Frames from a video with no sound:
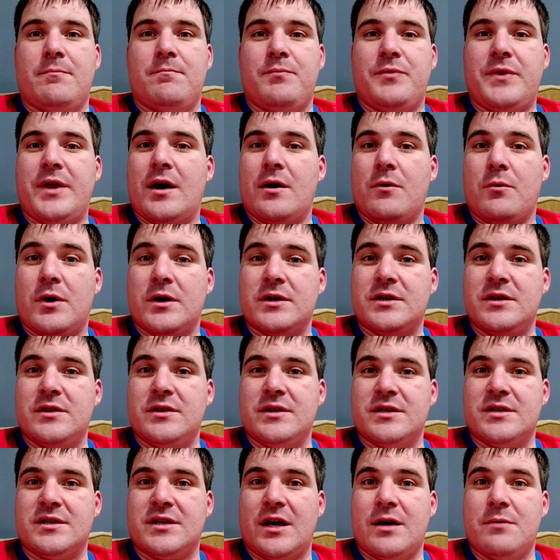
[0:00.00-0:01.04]
yeah, I walked in
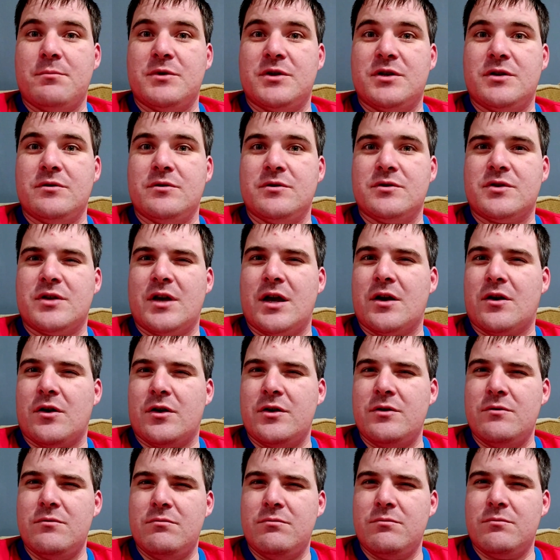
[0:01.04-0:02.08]
this time and she was like, "Are
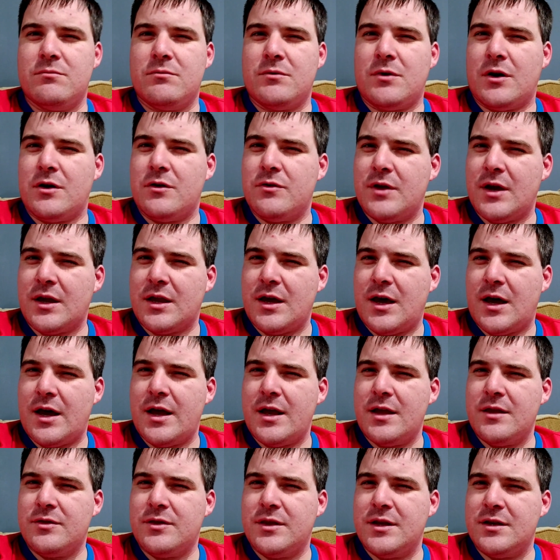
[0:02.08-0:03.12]
you that
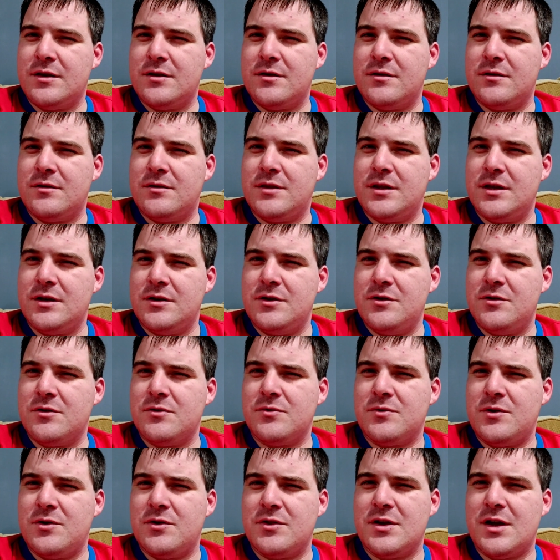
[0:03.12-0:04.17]
guy that
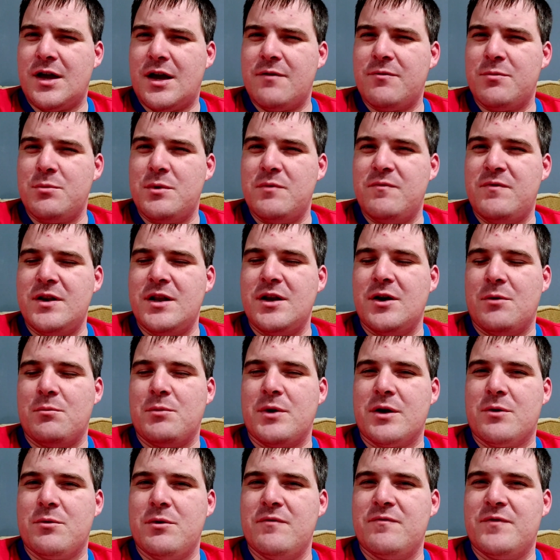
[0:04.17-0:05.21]
you're the guy from the video?" I'm
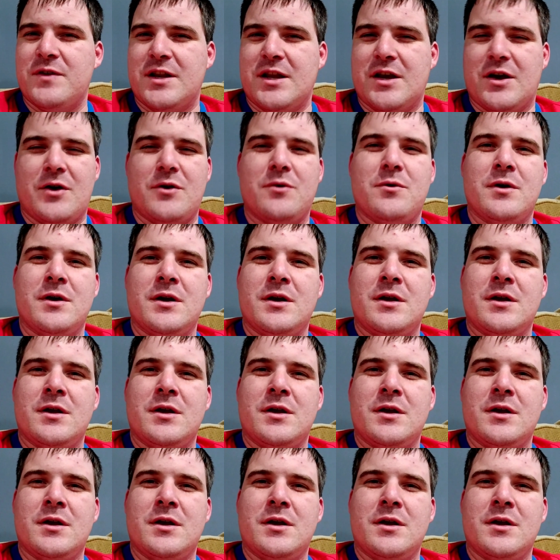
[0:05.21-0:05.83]
like, "What video?"